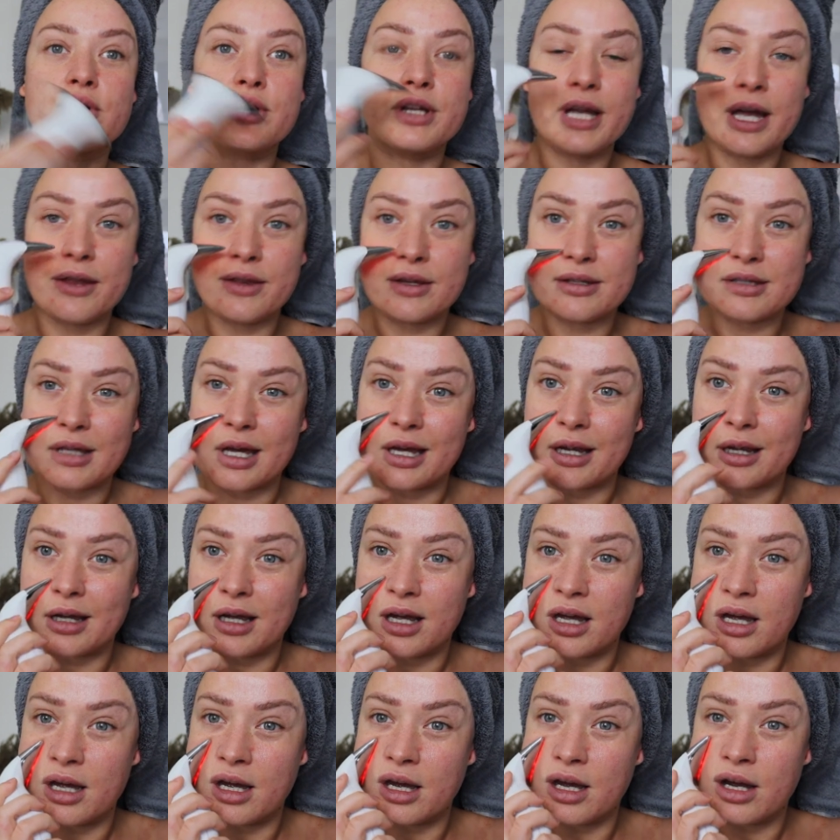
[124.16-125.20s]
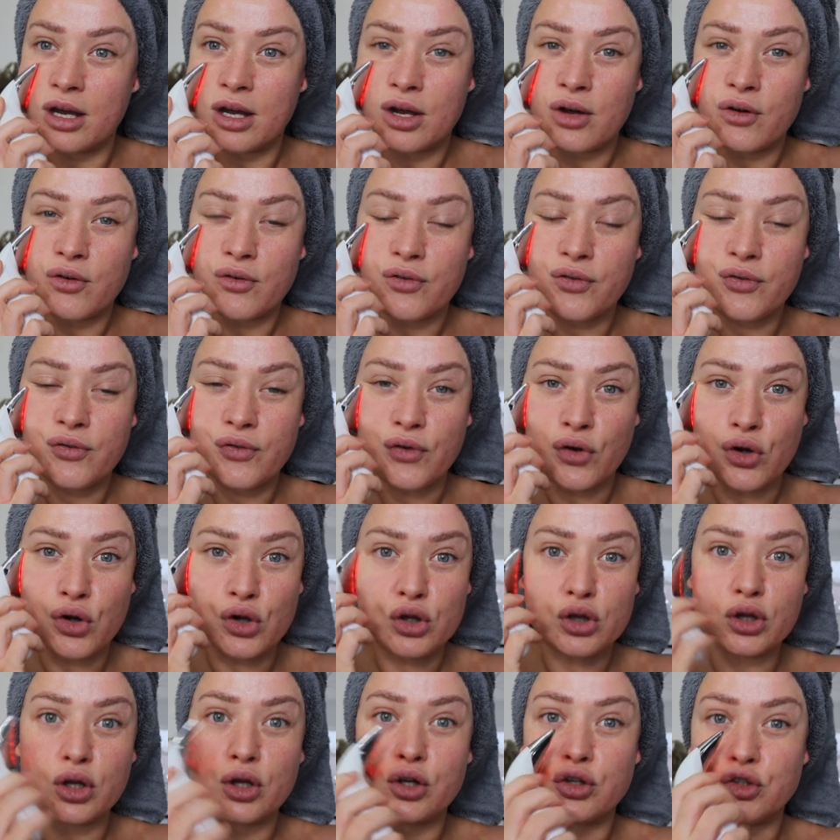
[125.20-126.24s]
you get this like
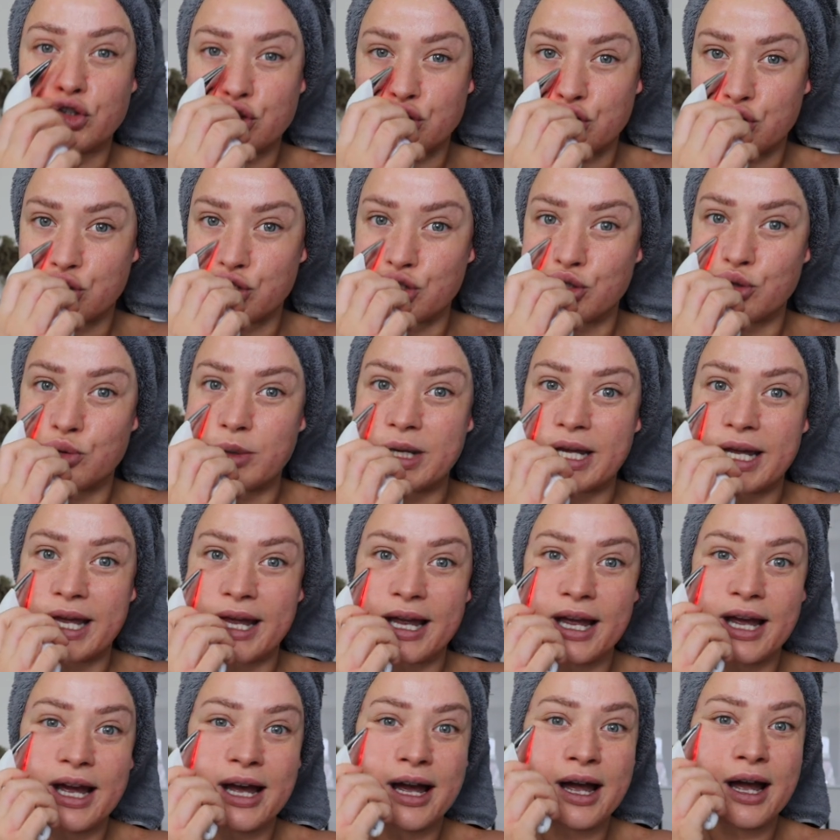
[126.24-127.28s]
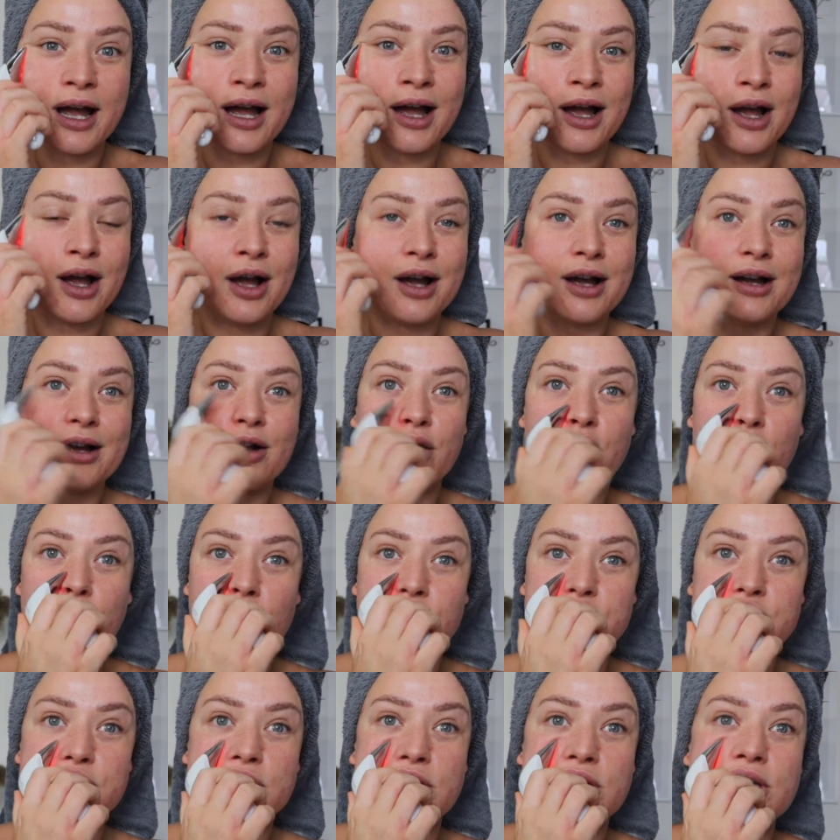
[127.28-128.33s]
full, dewy,
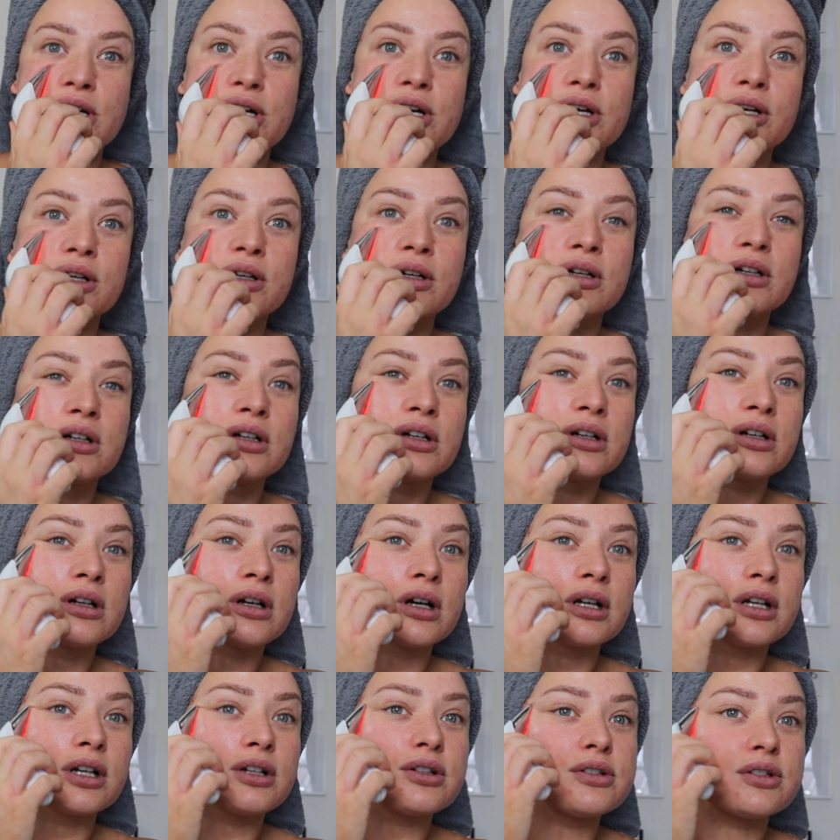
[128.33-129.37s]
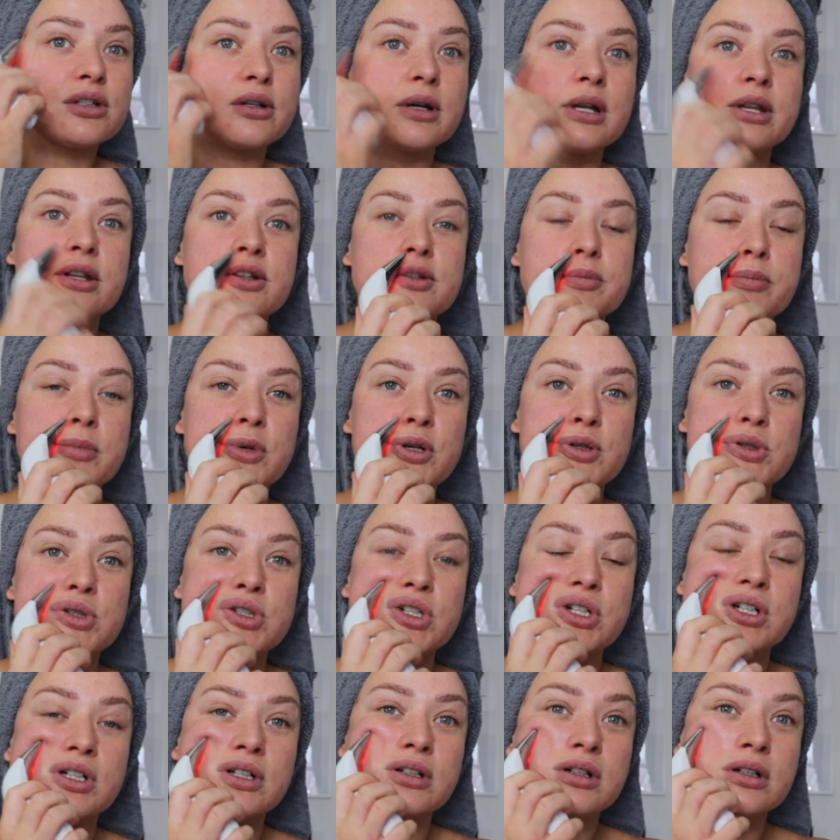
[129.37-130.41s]
gorge glow. I'll just do it in this
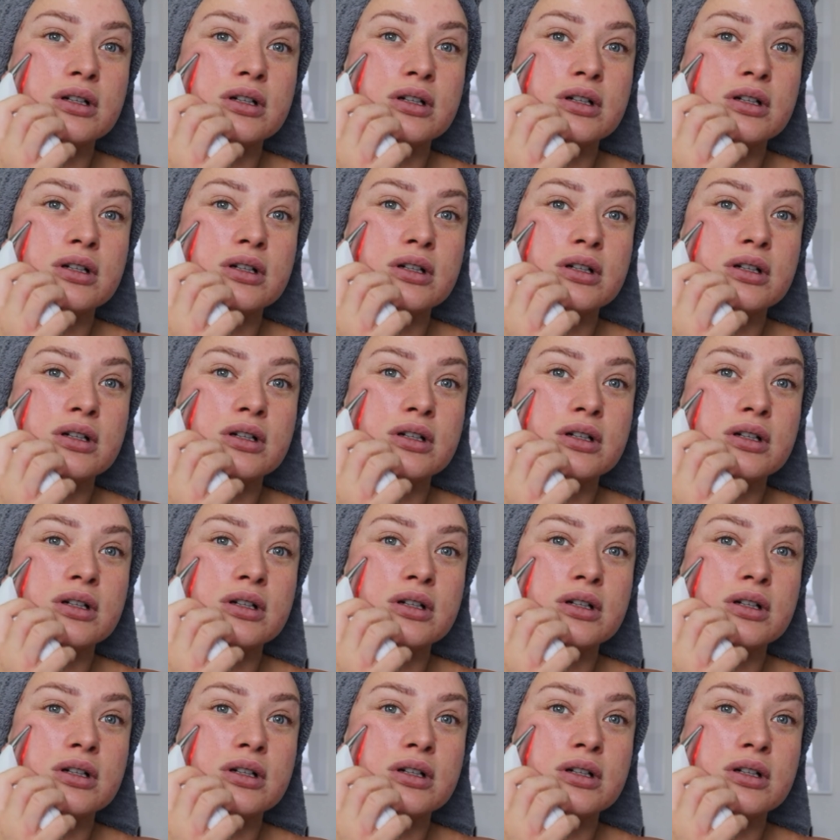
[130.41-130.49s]
motion.